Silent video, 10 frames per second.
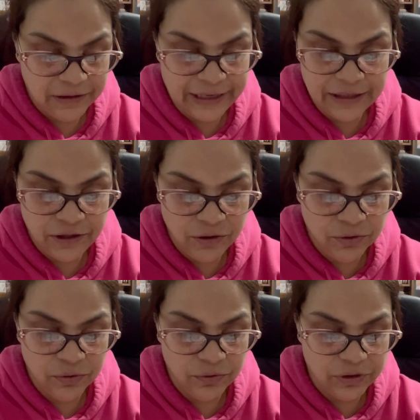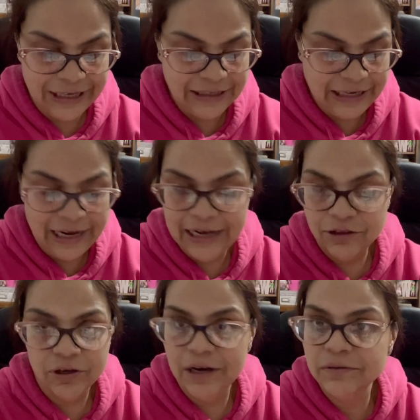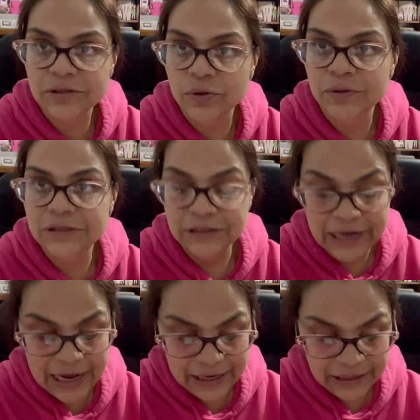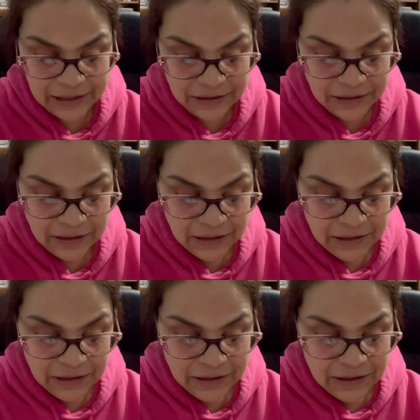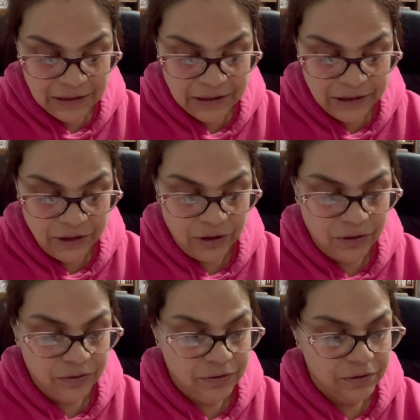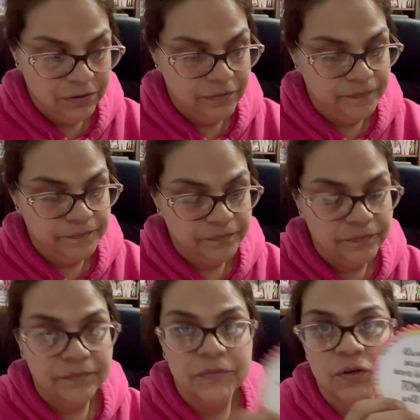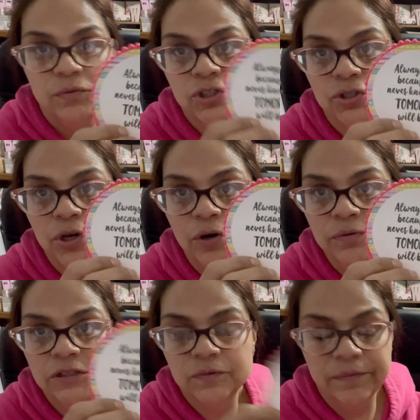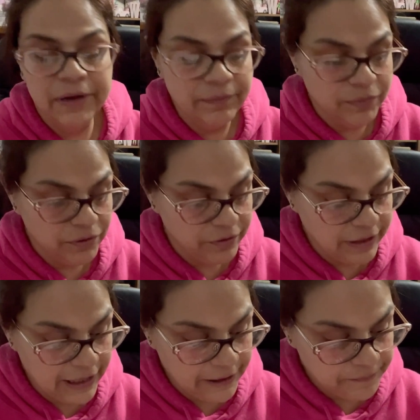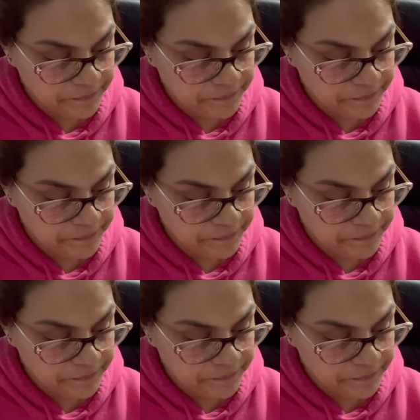Like, you, that day I thought I was going to die. And, you know, we should always remember that